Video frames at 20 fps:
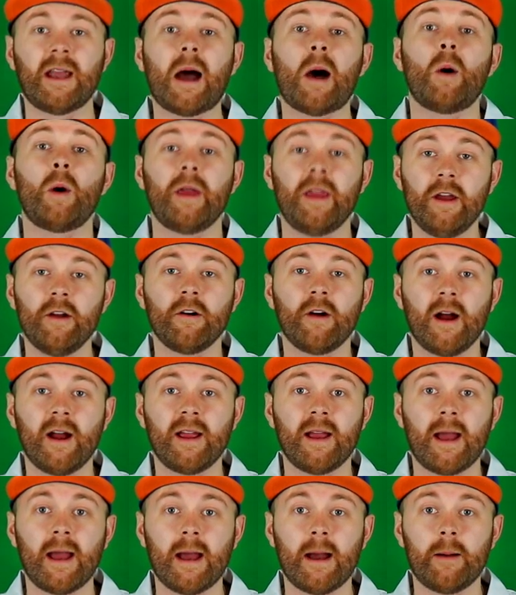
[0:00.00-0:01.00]
Now here I
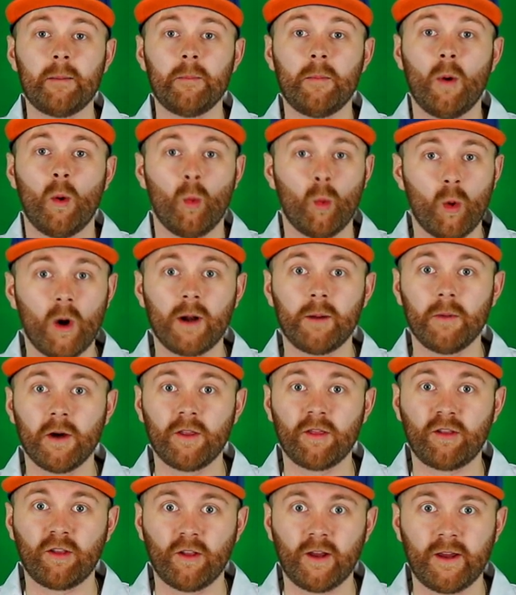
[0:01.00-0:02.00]
am 1
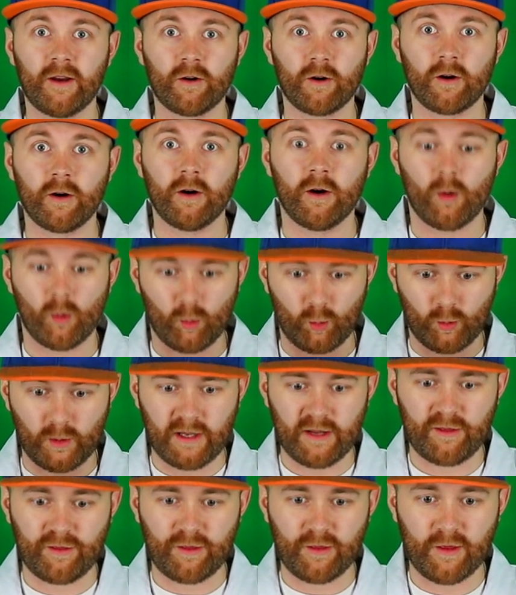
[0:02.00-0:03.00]
month later
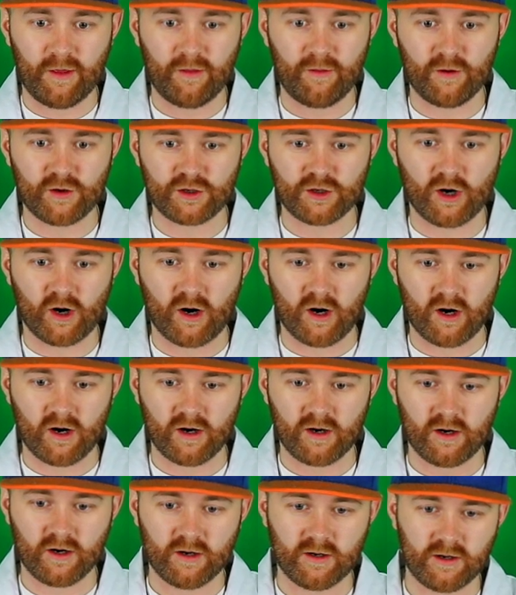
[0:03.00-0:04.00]
with the
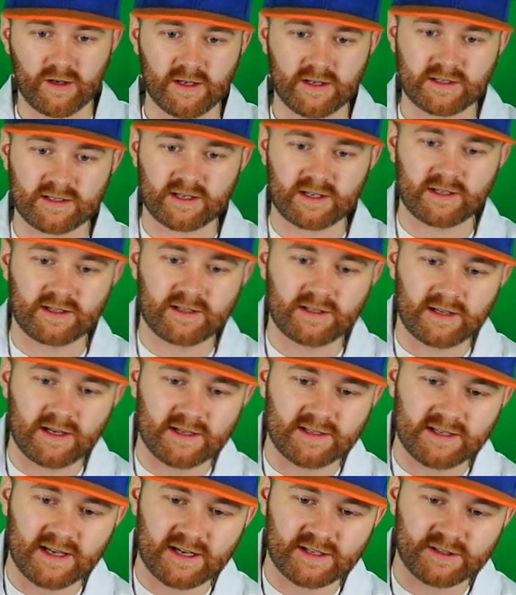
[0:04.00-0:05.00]
jar. It's
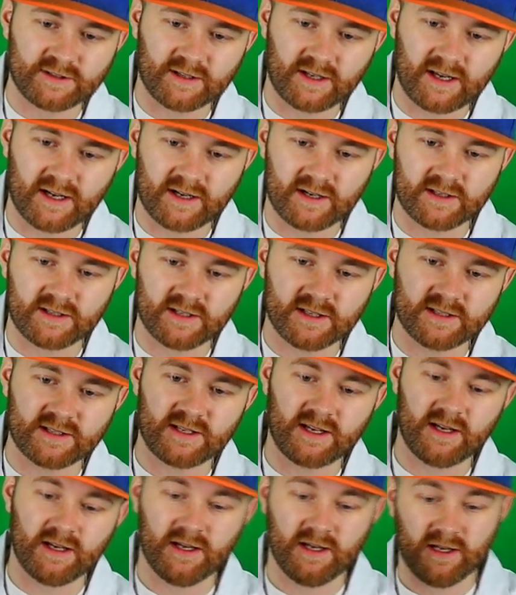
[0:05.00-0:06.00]
actually kind of
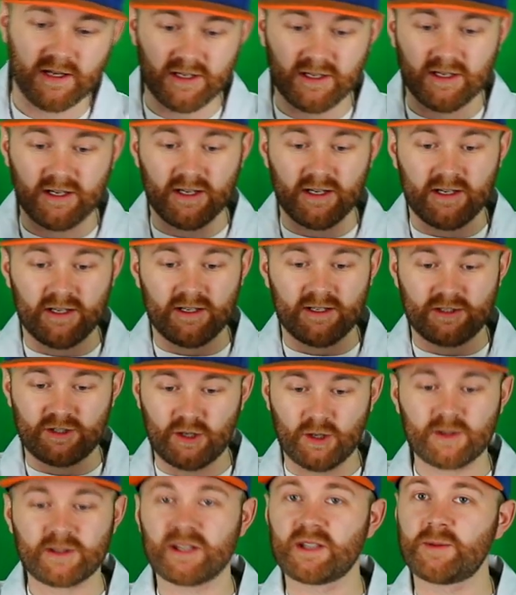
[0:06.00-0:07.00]
dusty.
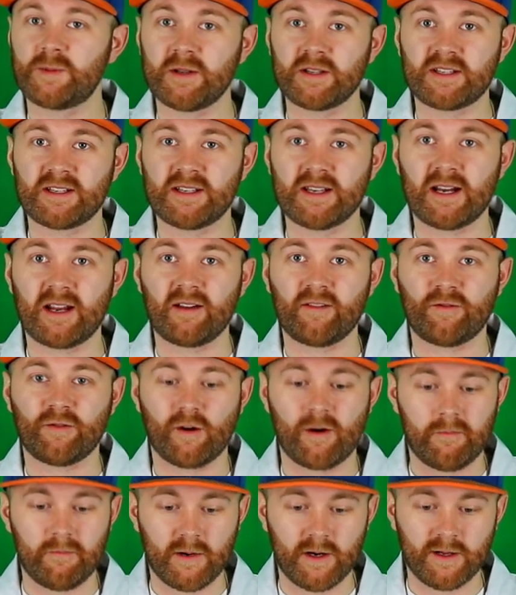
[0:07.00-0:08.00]
Shows it's been sitting
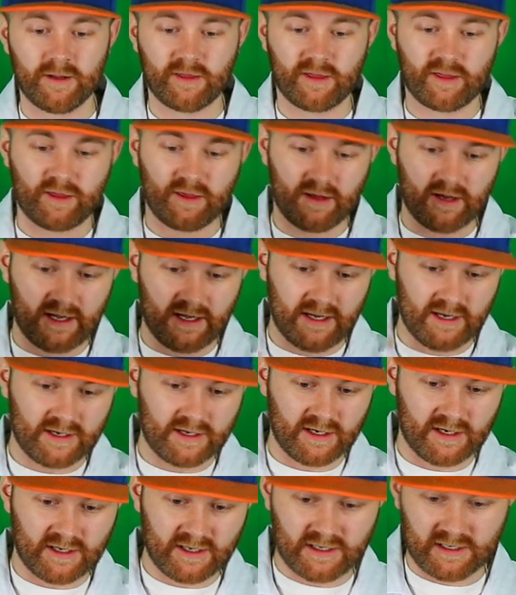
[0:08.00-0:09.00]
for a month, and
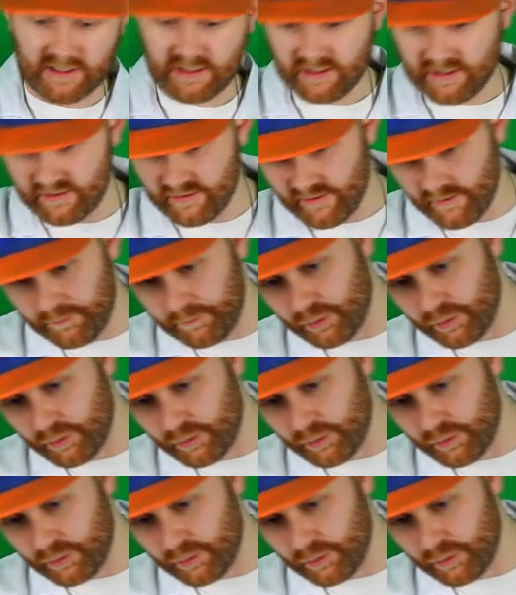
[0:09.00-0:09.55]
the